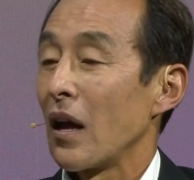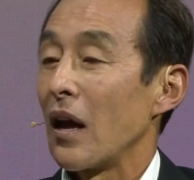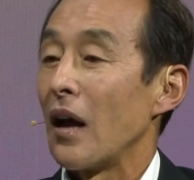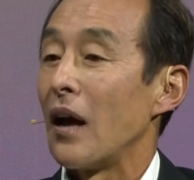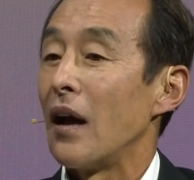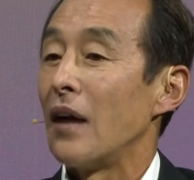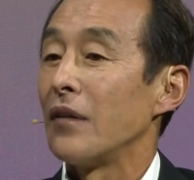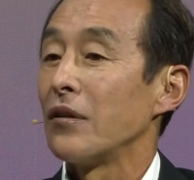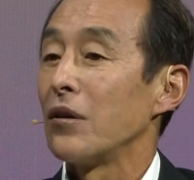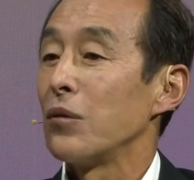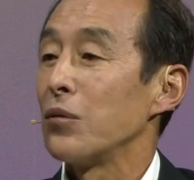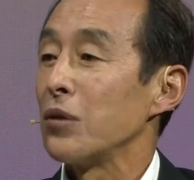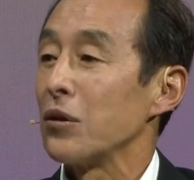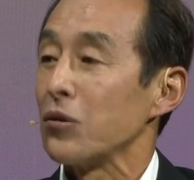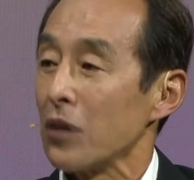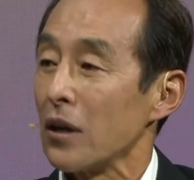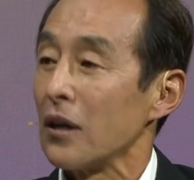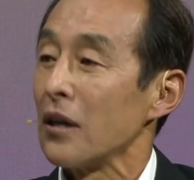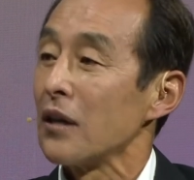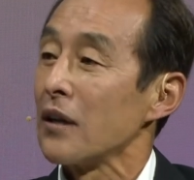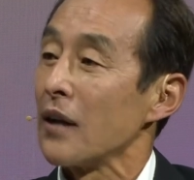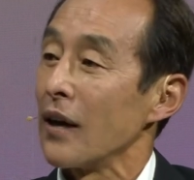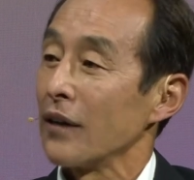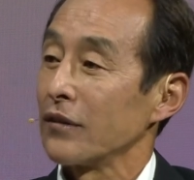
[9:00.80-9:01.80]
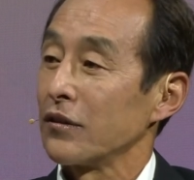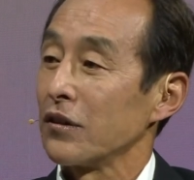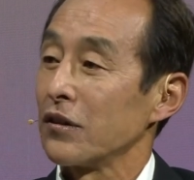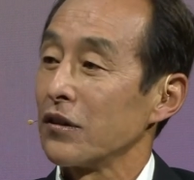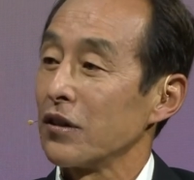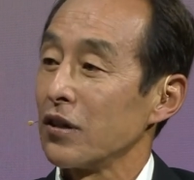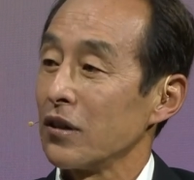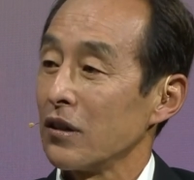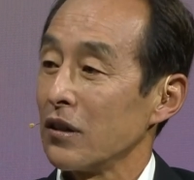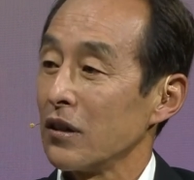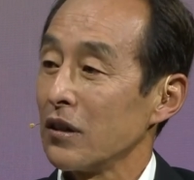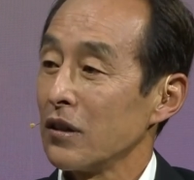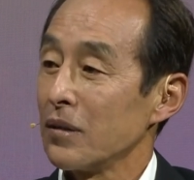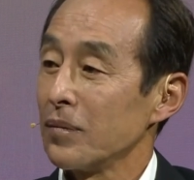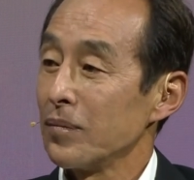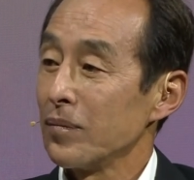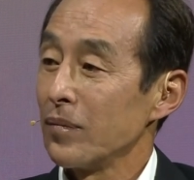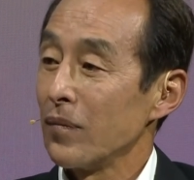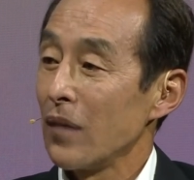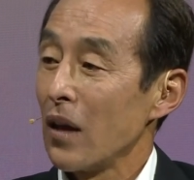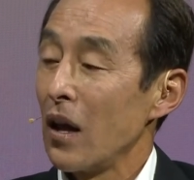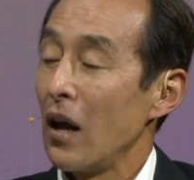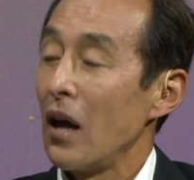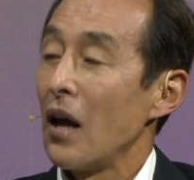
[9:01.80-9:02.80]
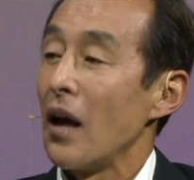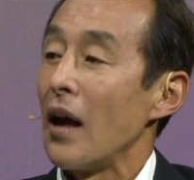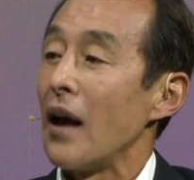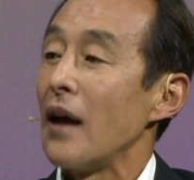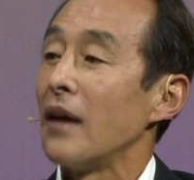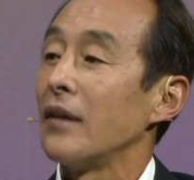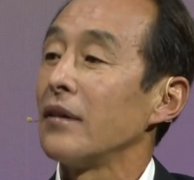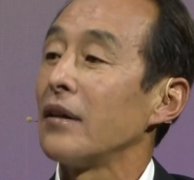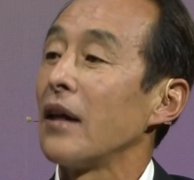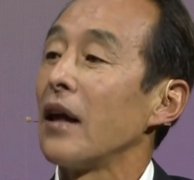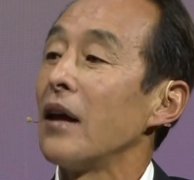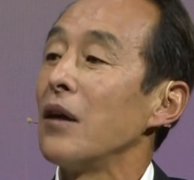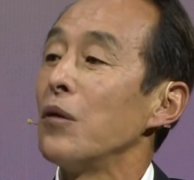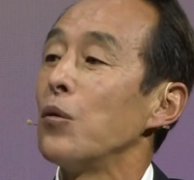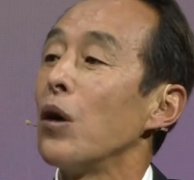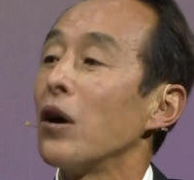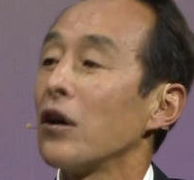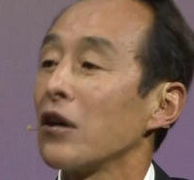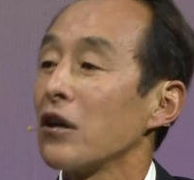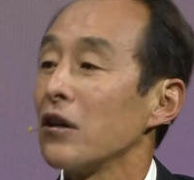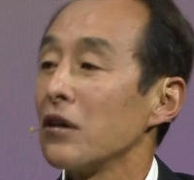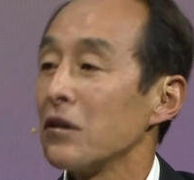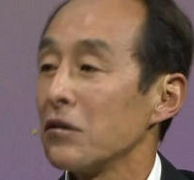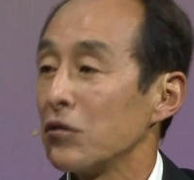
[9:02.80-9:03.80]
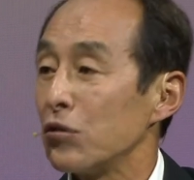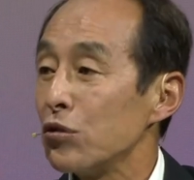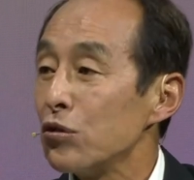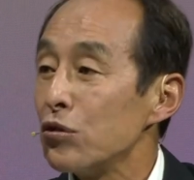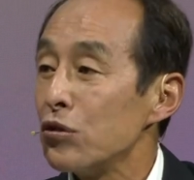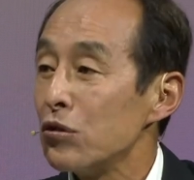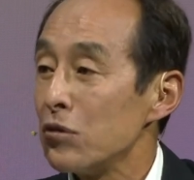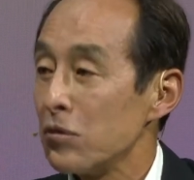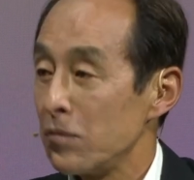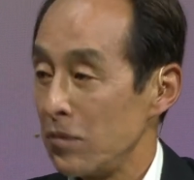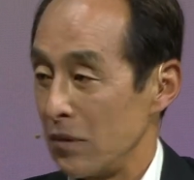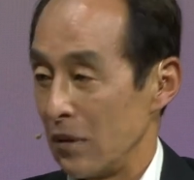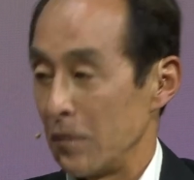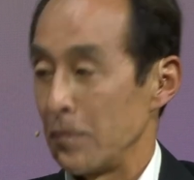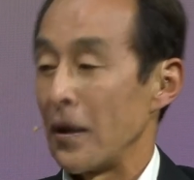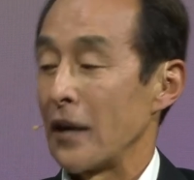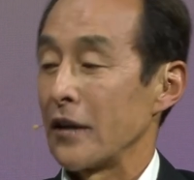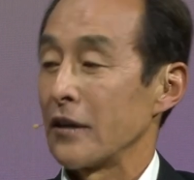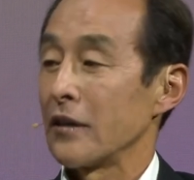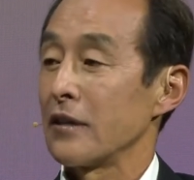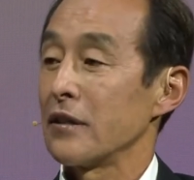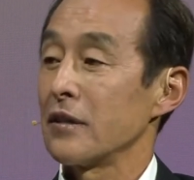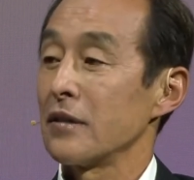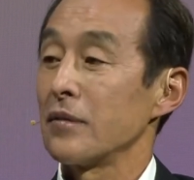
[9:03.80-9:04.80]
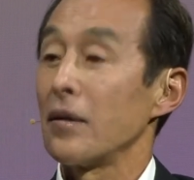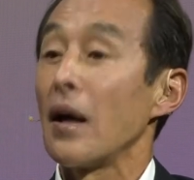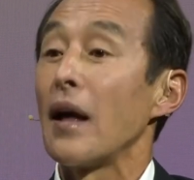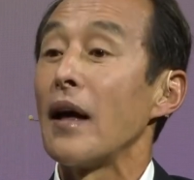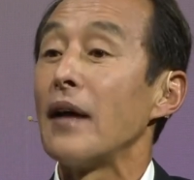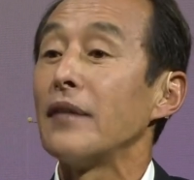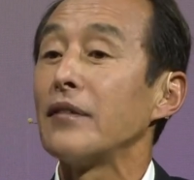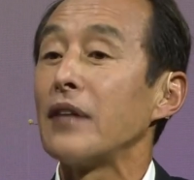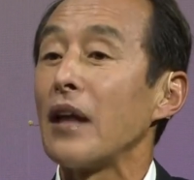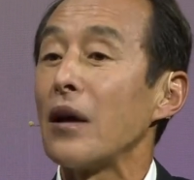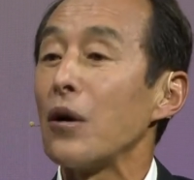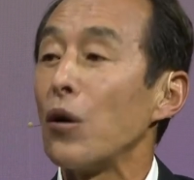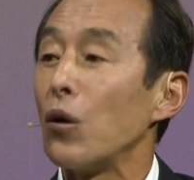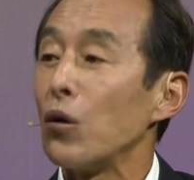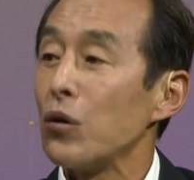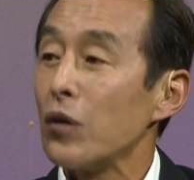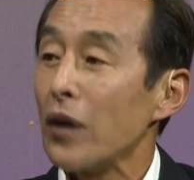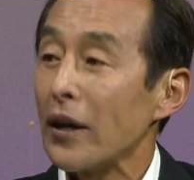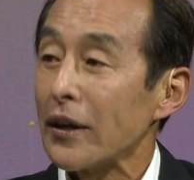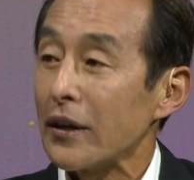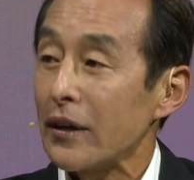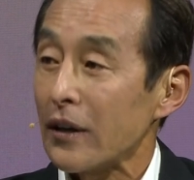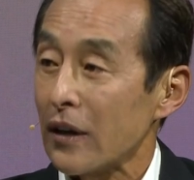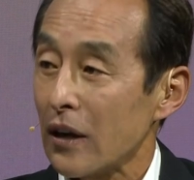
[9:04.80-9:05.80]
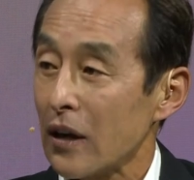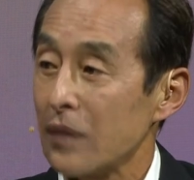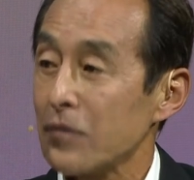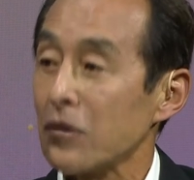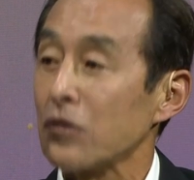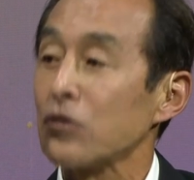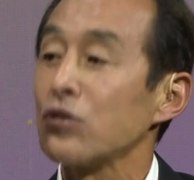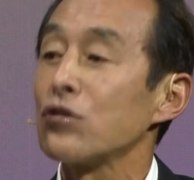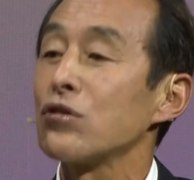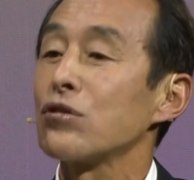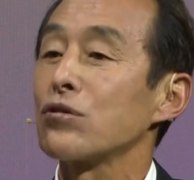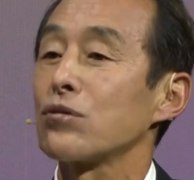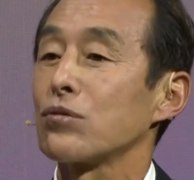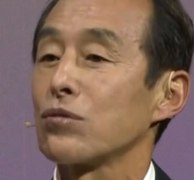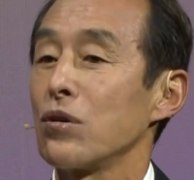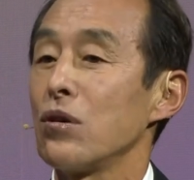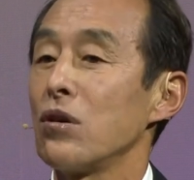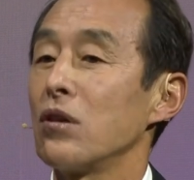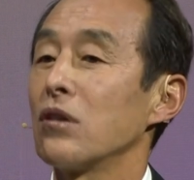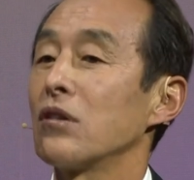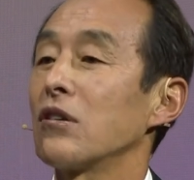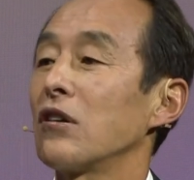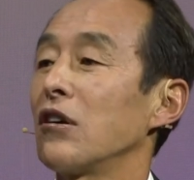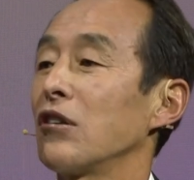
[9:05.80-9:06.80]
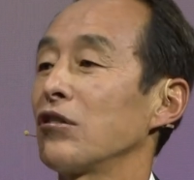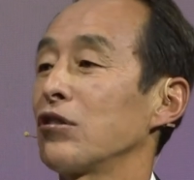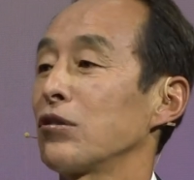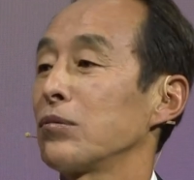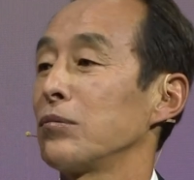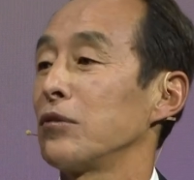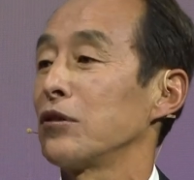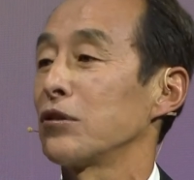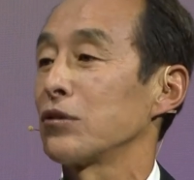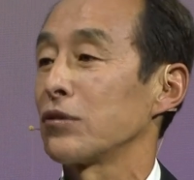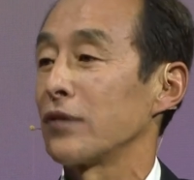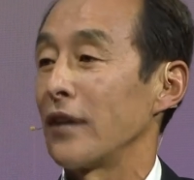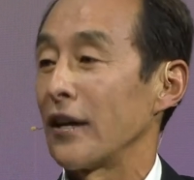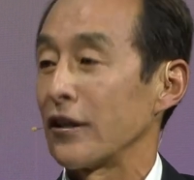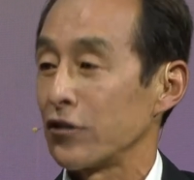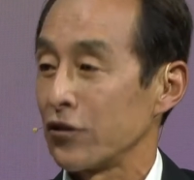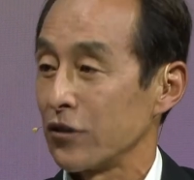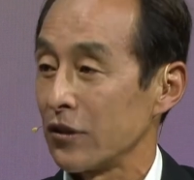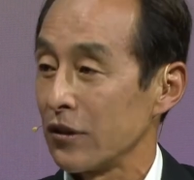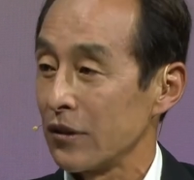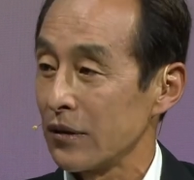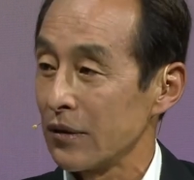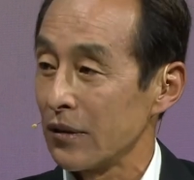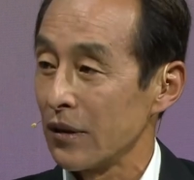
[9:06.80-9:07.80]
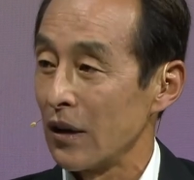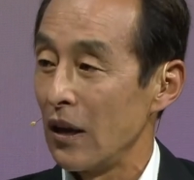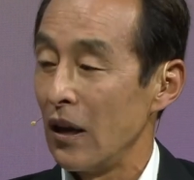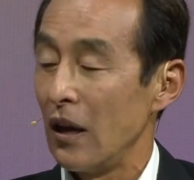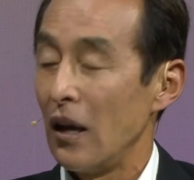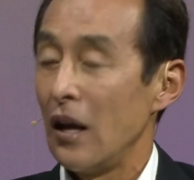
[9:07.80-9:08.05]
and we really like the team, and they want to do better, and they already have a strong customer traction